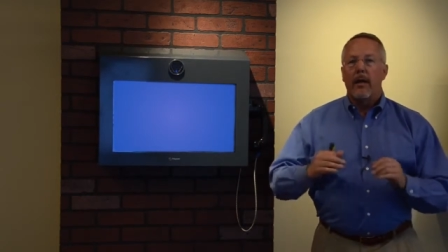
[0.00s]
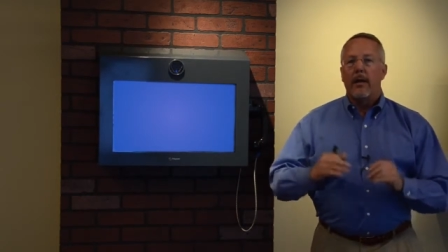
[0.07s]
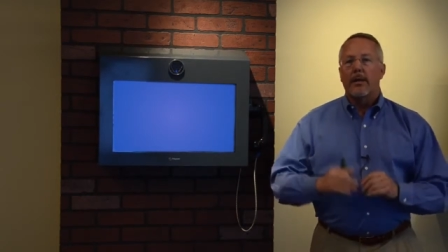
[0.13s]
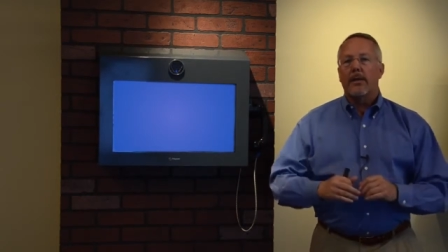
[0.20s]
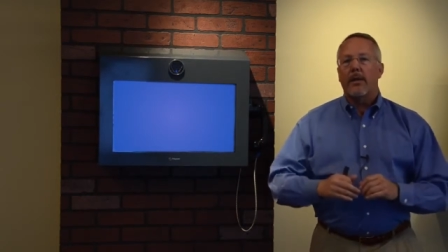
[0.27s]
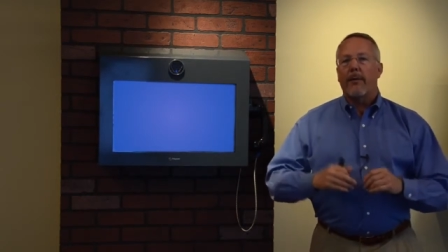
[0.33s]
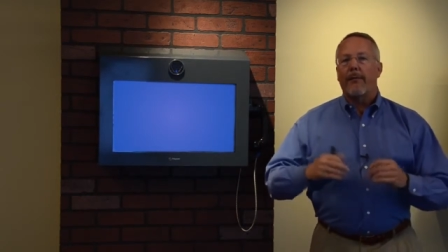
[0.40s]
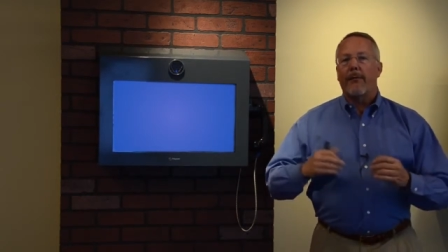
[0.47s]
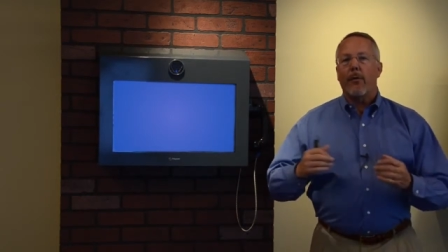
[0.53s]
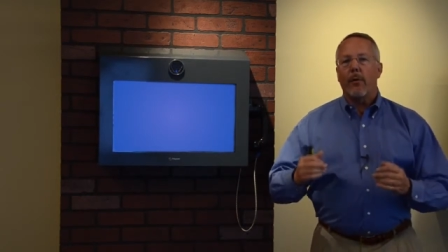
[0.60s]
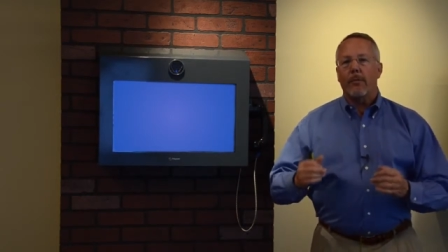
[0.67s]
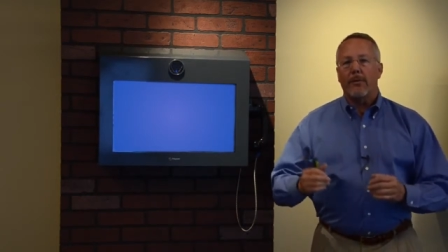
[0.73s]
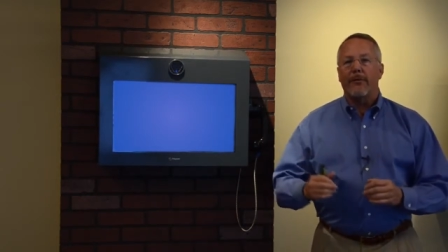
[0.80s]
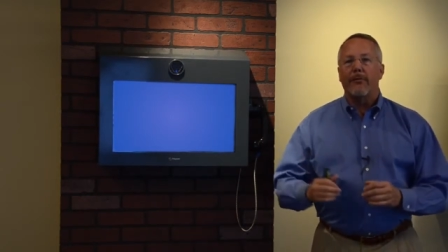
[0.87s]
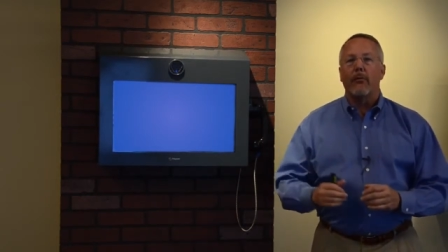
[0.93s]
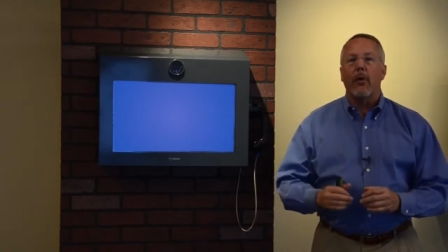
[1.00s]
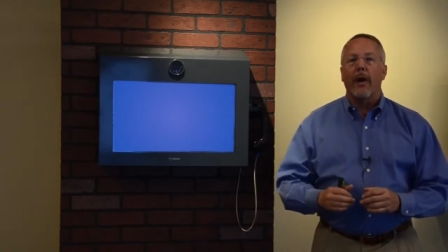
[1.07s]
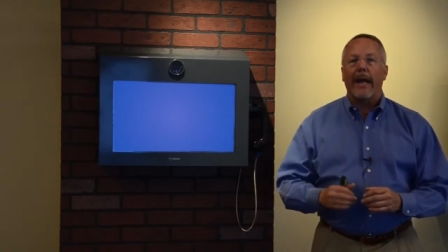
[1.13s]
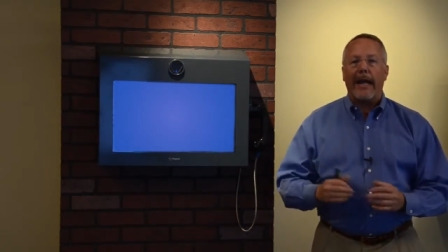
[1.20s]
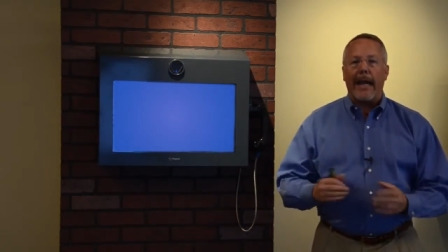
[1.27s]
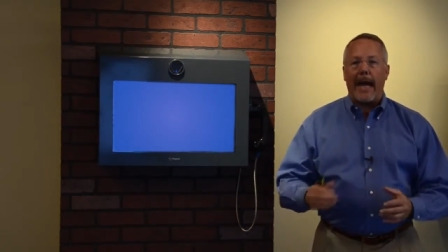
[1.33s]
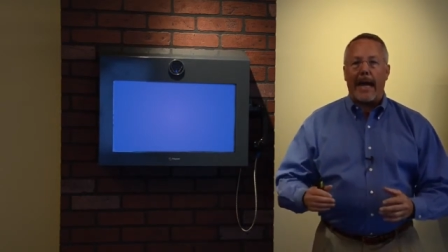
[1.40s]
some forms of
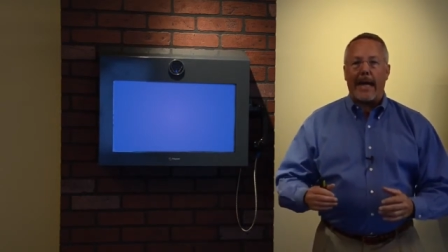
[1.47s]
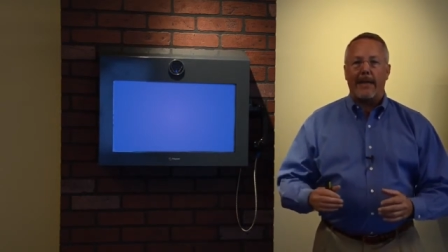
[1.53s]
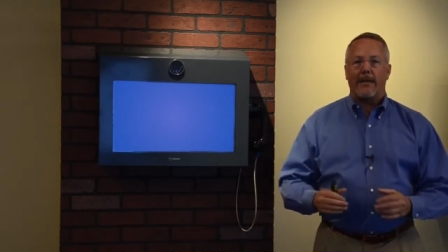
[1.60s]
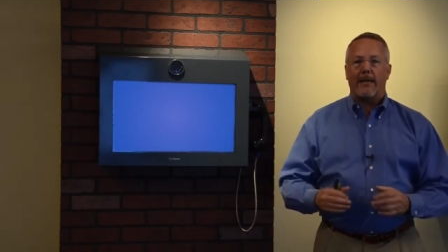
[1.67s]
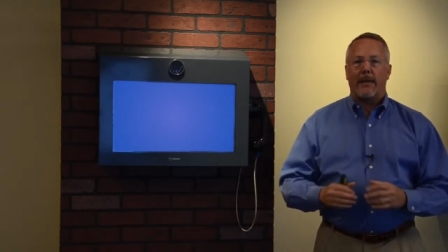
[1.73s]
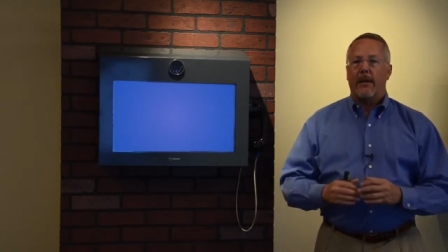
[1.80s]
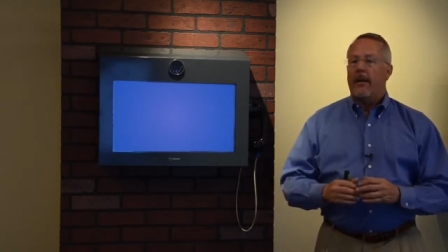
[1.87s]
ruggedized